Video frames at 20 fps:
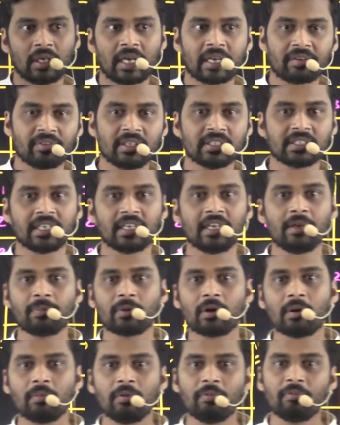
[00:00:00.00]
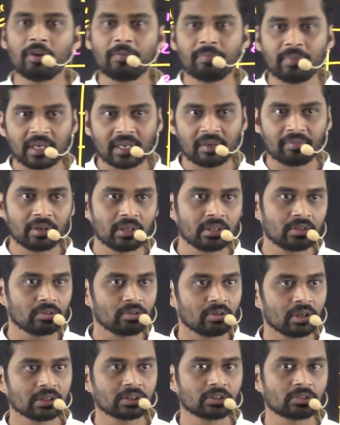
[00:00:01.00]
likewise any problem would be given
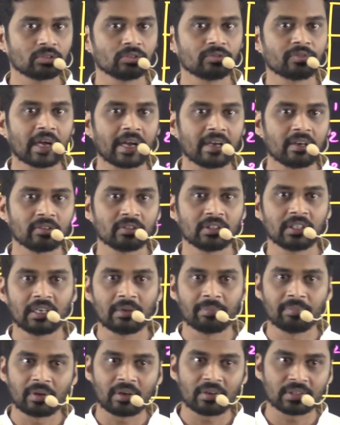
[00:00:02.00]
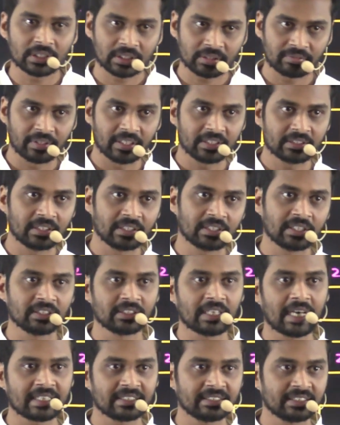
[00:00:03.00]
to us to find out the number of squares. It
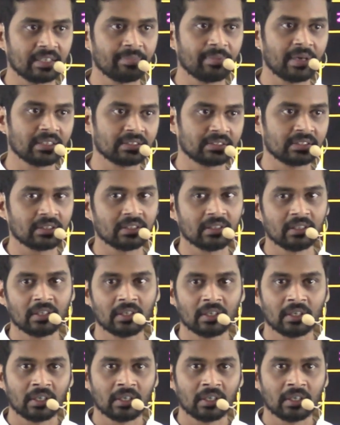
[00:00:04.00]
is as same as the